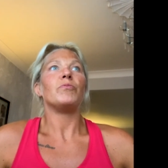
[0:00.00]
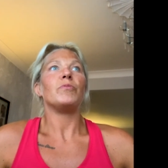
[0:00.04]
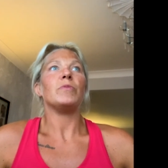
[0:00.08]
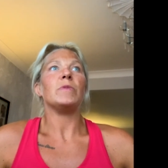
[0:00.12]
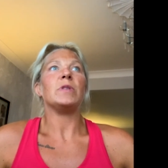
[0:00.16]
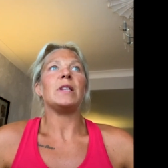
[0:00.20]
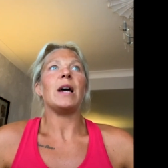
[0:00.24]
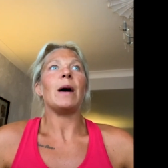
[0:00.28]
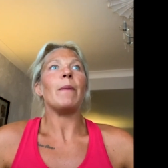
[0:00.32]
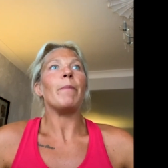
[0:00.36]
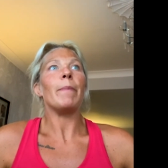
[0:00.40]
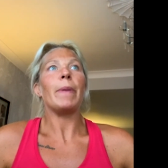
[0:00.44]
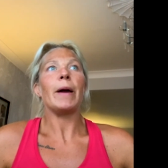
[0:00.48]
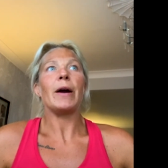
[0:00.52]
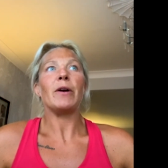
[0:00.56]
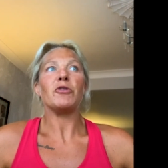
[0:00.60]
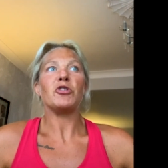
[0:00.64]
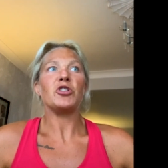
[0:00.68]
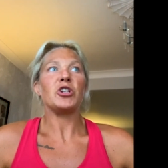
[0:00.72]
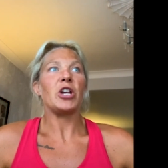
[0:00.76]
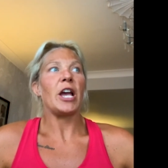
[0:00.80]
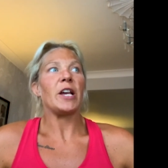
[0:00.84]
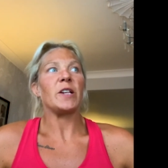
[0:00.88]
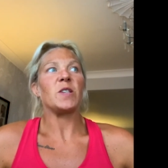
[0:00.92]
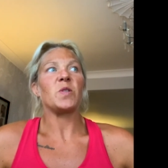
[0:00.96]
dumbbell
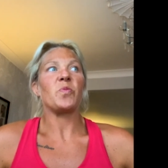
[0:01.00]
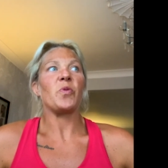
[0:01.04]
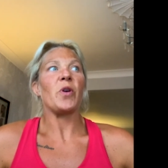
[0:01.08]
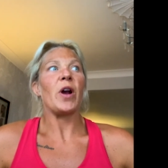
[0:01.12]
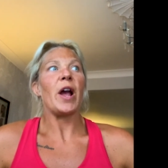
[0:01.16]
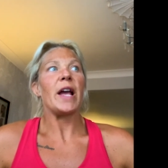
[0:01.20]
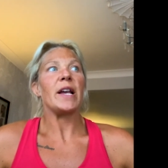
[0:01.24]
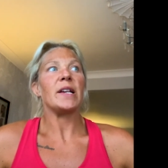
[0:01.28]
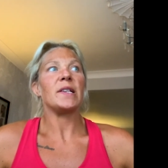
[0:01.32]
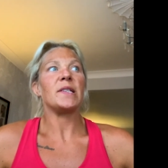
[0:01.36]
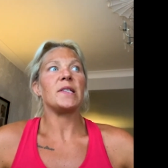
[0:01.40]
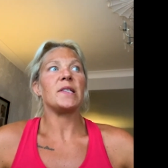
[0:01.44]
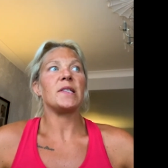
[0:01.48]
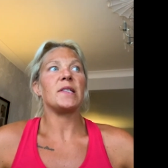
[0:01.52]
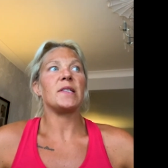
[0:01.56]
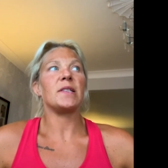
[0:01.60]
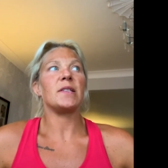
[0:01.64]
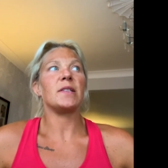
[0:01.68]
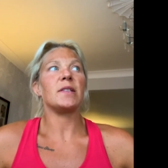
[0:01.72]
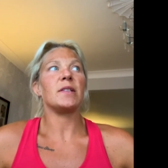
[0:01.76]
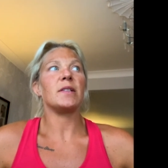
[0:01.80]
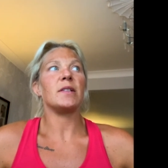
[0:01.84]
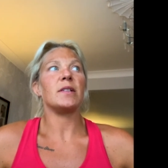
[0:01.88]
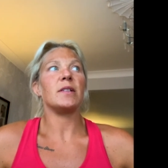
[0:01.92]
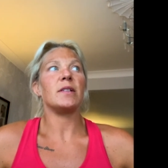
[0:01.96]
chest
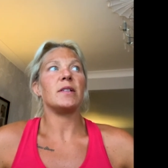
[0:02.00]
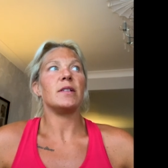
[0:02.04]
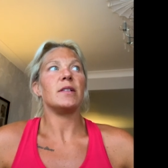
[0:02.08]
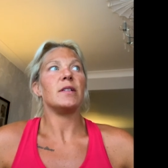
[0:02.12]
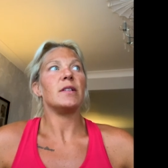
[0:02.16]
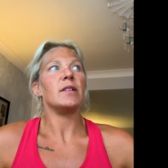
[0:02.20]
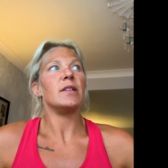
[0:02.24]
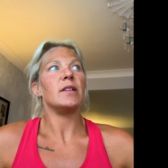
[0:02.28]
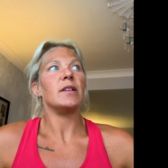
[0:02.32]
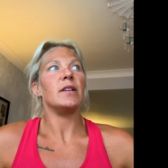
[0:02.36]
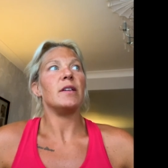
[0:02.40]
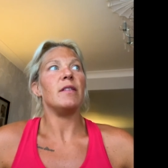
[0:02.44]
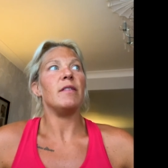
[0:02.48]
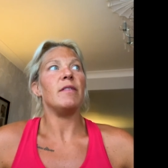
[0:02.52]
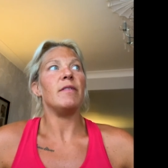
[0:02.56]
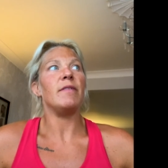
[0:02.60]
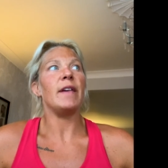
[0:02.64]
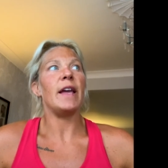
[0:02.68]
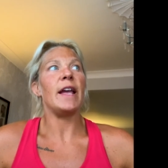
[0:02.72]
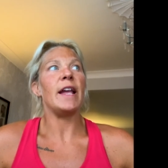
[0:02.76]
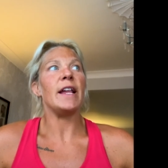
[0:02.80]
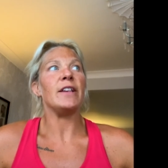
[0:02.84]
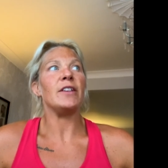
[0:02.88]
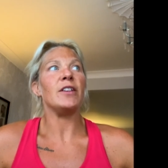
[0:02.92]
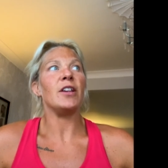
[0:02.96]
press,
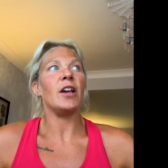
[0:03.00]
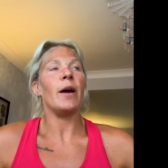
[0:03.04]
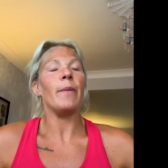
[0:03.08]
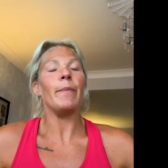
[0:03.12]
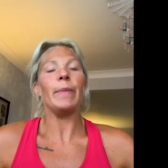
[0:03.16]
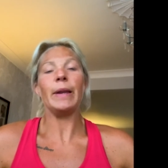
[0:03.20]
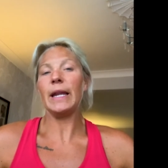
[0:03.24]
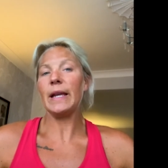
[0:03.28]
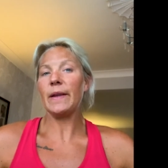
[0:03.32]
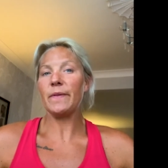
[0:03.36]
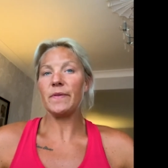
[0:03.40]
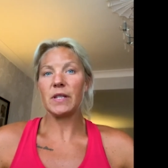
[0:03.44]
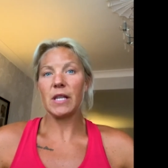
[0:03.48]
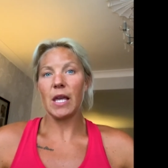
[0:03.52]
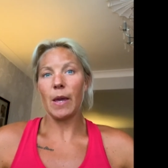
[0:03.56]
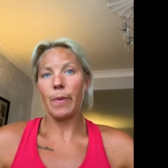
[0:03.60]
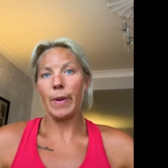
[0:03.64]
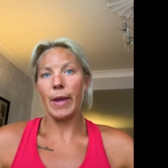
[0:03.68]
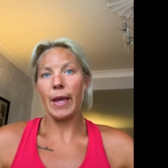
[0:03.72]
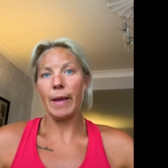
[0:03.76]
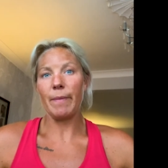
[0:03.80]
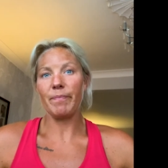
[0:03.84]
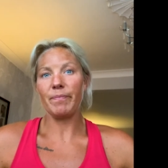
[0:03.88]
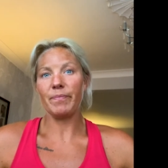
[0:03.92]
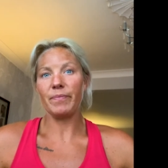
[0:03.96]
then a minute of
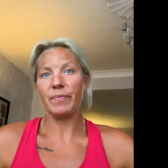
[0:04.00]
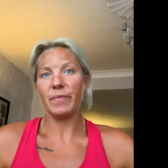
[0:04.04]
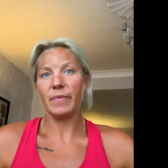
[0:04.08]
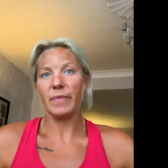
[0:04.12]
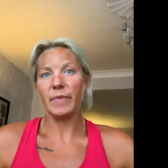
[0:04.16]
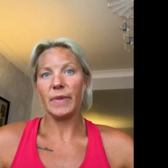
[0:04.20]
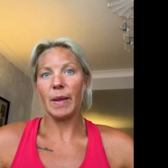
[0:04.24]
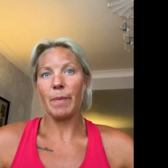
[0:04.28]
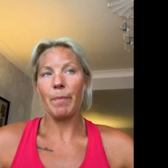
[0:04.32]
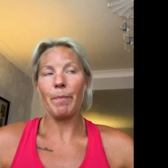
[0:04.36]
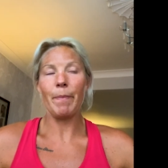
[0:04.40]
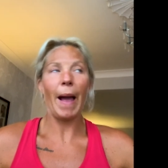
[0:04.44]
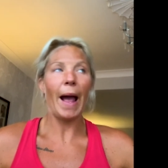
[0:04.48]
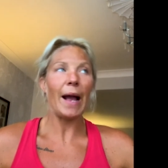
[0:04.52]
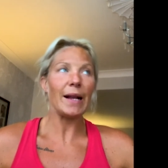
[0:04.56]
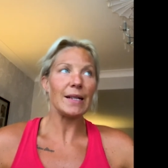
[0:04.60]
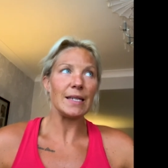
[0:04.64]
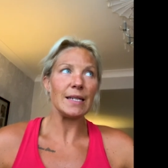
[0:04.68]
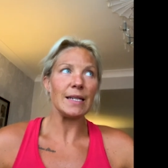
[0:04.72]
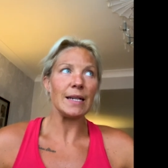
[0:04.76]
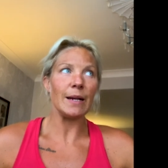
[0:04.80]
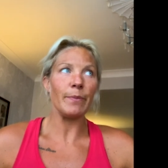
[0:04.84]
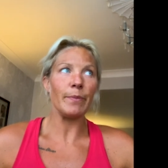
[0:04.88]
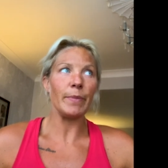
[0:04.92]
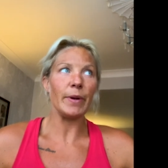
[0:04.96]
skipping, then back
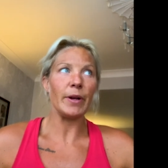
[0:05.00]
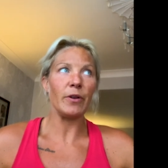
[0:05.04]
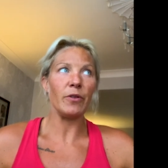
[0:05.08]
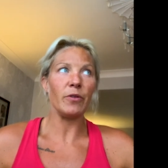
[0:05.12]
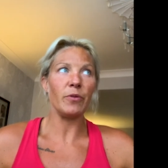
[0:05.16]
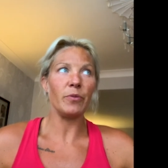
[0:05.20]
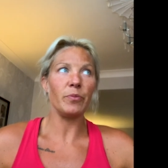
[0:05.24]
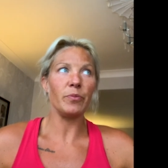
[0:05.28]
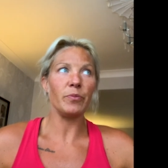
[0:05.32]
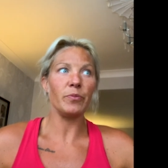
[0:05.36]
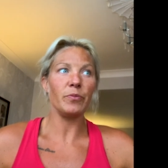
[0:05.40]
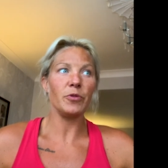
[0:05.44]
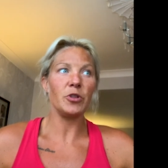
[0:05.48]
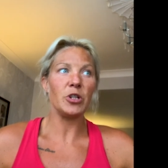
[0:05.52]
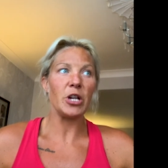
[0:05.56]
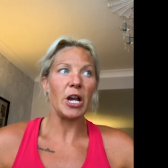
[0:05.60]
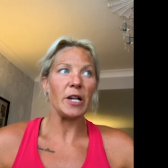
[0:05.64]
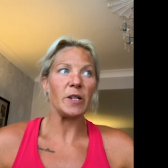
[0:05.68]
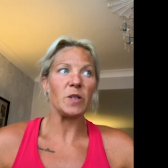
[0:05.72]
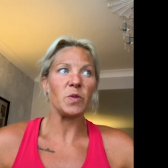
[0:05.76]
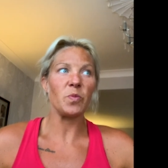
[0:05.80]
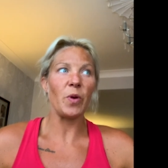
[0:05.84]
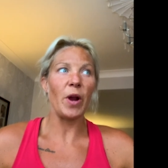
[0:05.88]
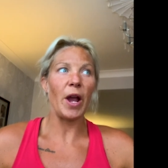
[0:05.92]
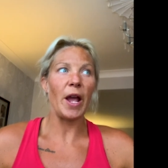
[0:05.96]
to dumbbell
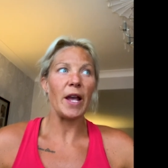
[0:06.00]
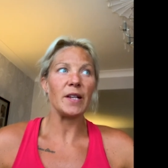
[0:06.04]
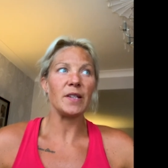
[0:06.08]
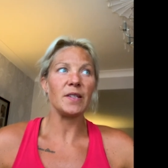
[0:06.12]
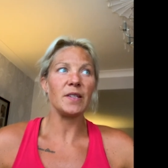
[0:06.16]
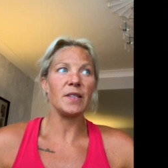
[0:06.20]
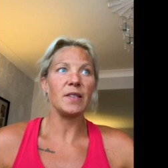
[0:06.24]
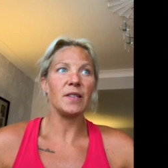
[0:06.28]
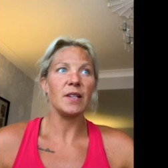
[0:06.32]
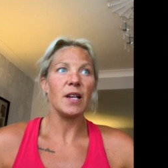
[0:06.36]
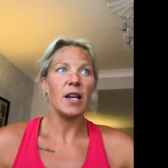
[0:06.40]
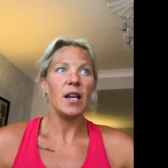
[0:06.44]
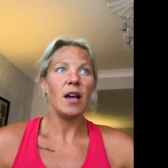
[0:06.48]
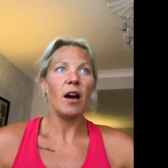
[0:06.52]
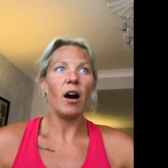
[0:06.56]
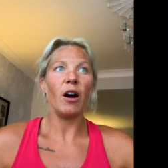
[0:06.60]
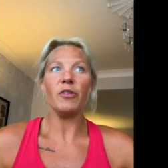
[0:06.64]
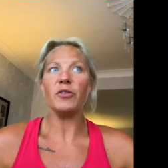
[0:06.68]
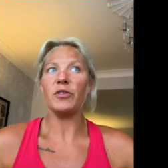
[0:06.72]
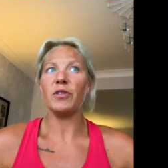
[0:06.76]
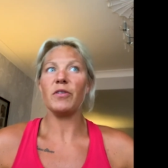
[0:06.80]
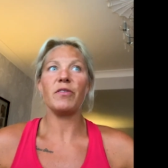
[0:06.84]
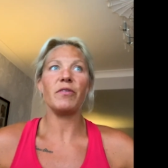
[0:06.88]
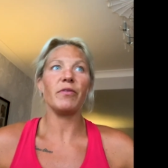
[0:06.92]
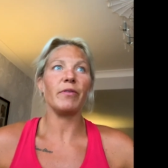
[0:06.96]
chest press. I'll
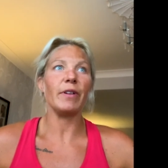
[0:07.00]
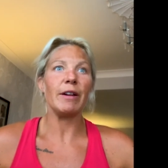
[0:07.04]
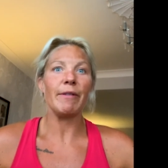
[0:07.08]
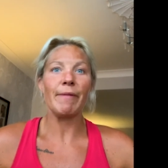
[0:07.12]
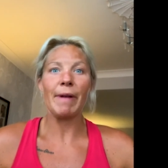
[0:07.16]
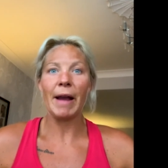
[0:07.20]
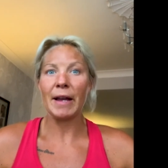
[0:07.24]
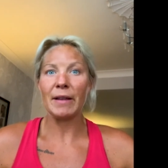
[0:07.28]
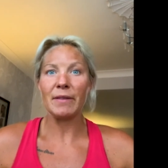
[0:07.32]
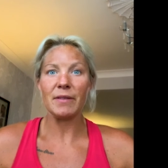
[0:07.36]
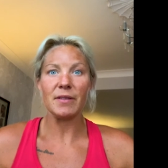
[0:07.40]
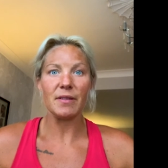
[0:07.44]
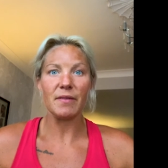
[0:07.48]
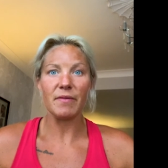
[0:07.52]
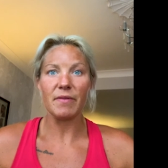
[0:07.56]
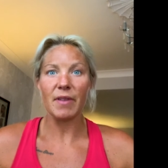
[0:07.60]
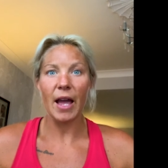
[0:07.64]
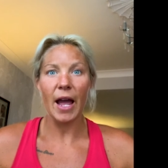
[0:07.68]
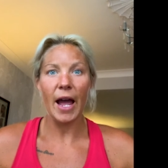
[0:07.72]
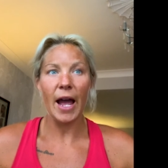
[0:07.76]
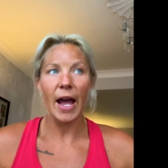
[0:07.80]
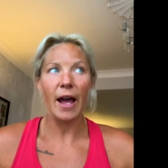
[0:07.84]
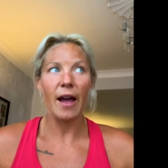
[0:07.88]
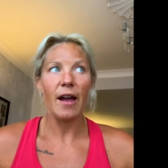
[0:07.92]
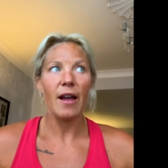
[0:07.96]
do 3 rounds of
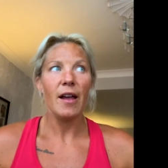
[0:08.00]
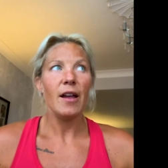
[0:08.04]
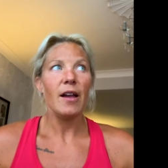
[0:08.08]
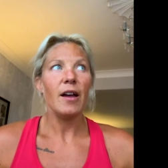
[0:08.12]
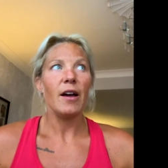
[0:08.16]
that.